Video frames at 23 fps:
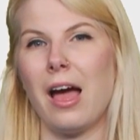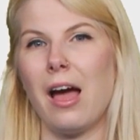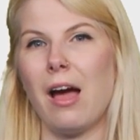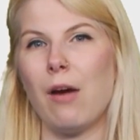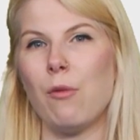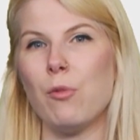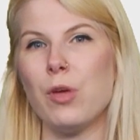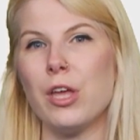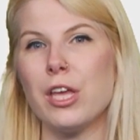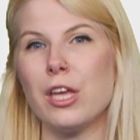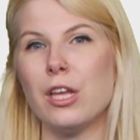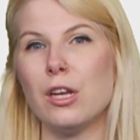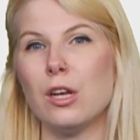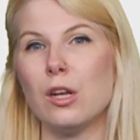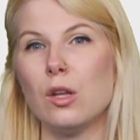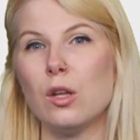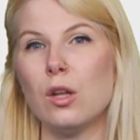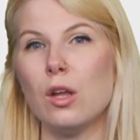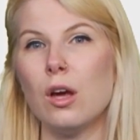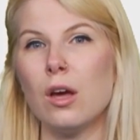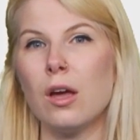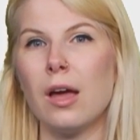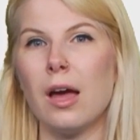we can
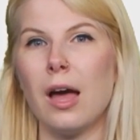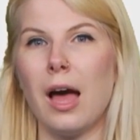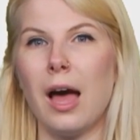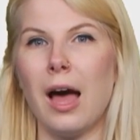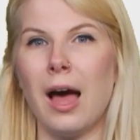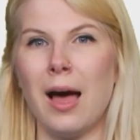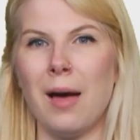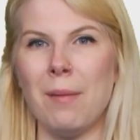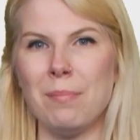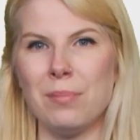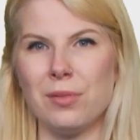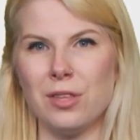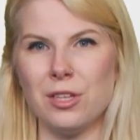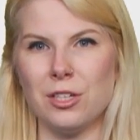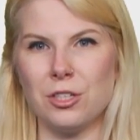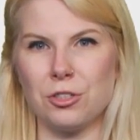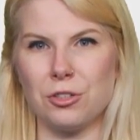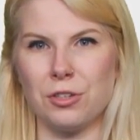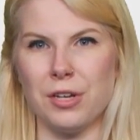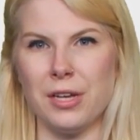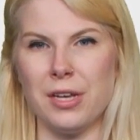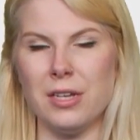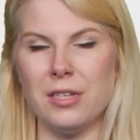look up the
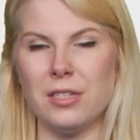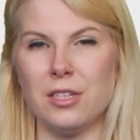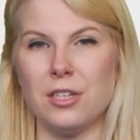tree to